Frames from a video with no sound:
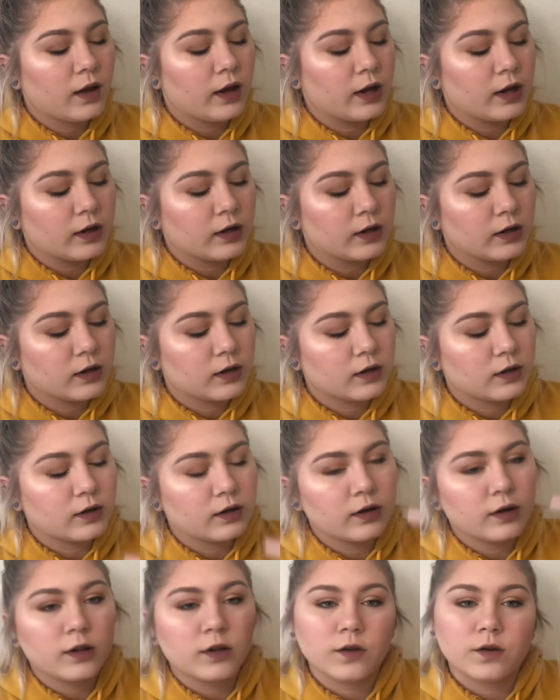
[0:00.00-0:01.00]

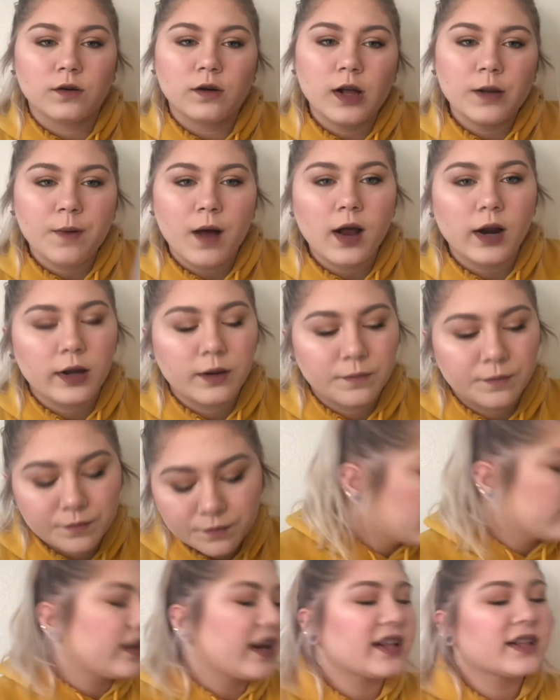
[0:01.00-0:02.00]
And so I bought it.
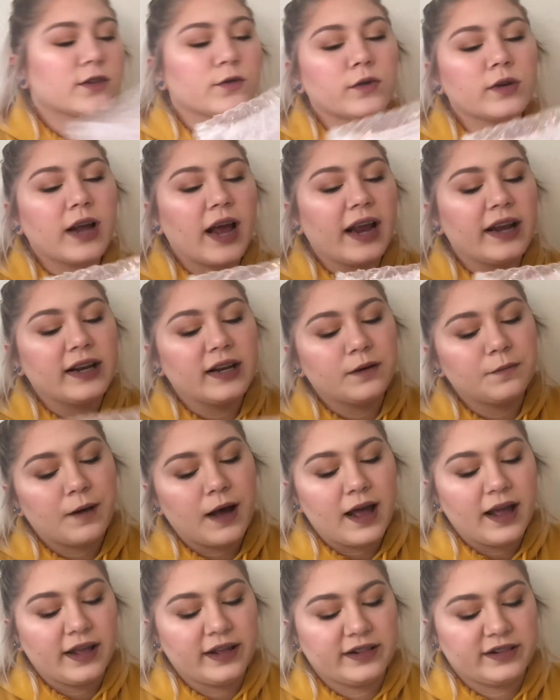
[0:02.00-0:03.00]
The next one I did
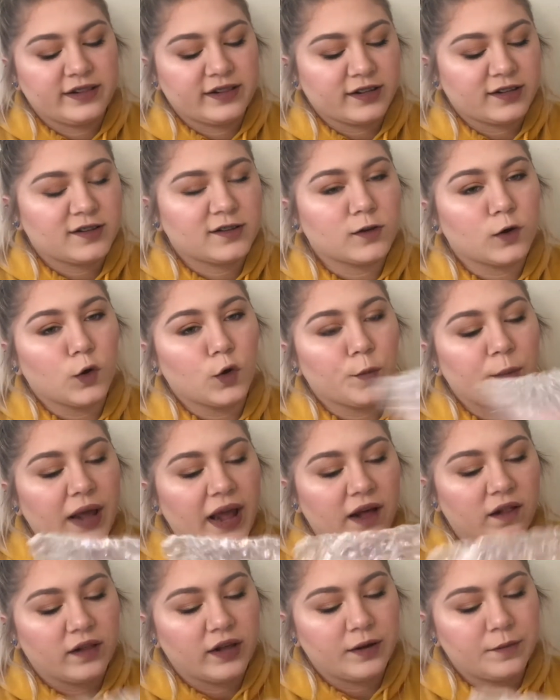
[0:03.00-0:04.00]
buy is the Sol
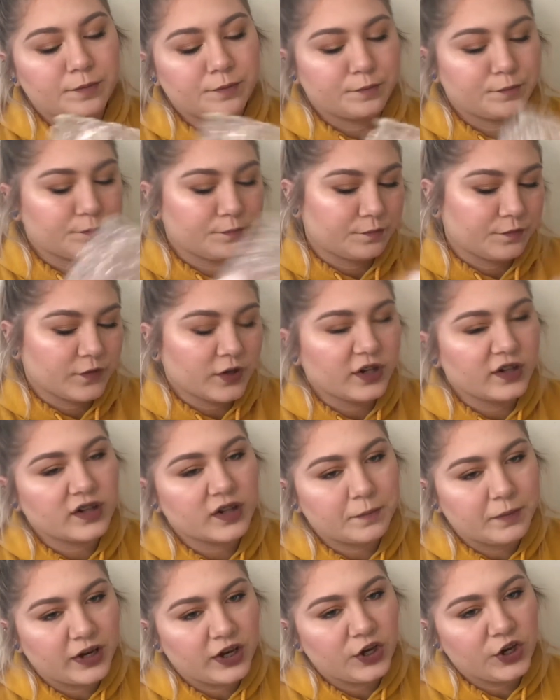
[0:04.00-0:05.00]
palette. Because,
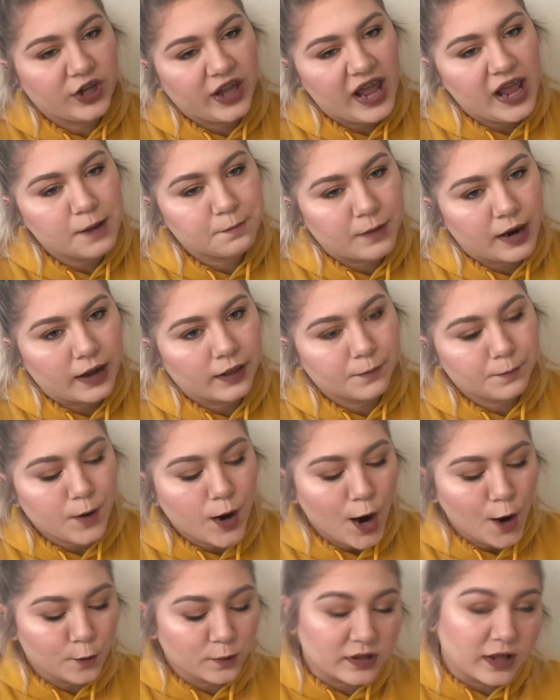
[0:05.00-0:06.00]
I mean, you can't buy the
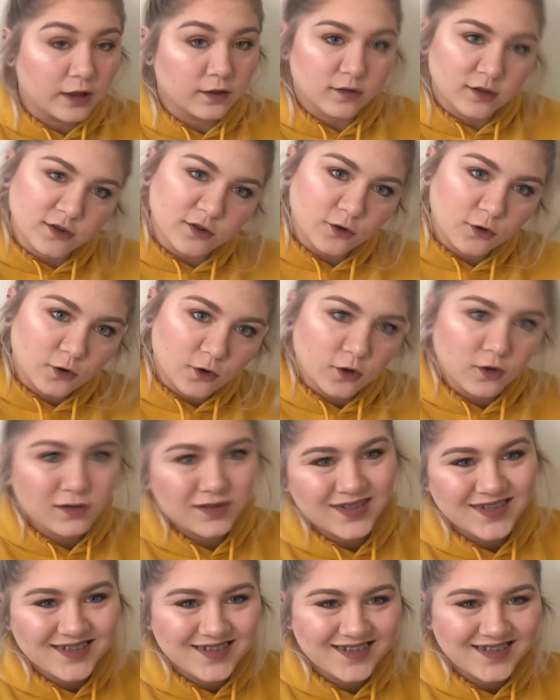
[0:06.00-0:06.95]
Mar without the Sol.